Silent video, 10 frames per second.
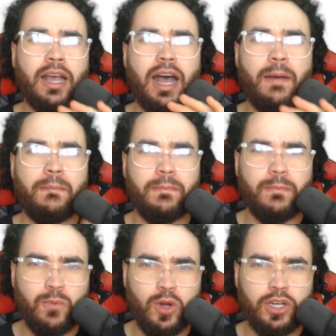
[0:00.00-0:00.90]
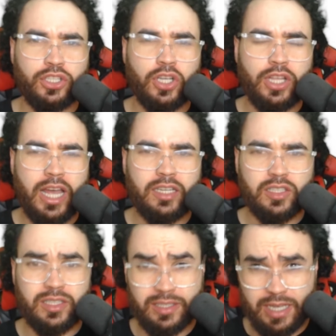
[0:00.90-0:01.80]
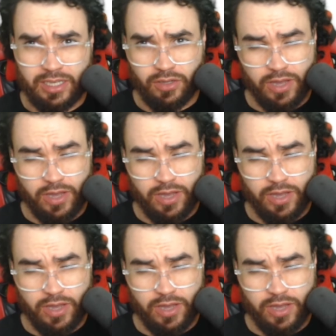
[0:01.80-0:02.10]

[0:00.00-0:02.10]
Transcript: Um, we're going to show you that in just a second.